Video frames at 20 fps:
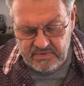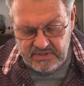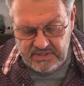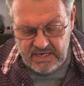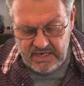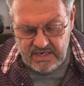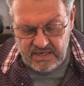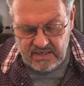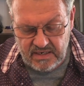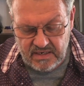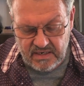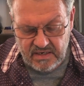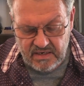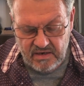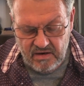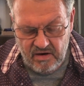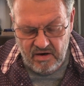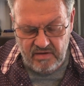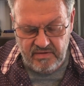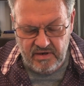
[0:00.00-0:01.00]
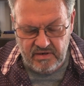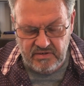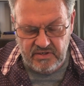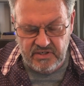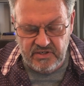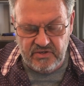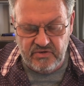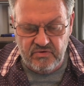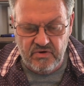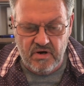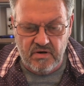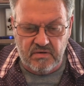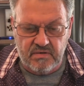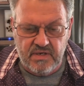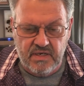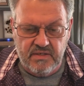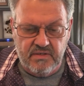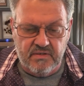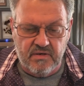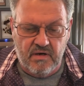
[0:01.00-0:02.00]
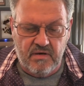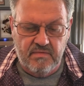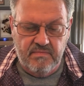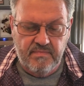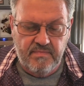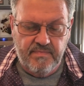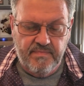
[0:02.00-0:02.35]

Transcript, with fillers: saying, oh, they're just drunk, that's all.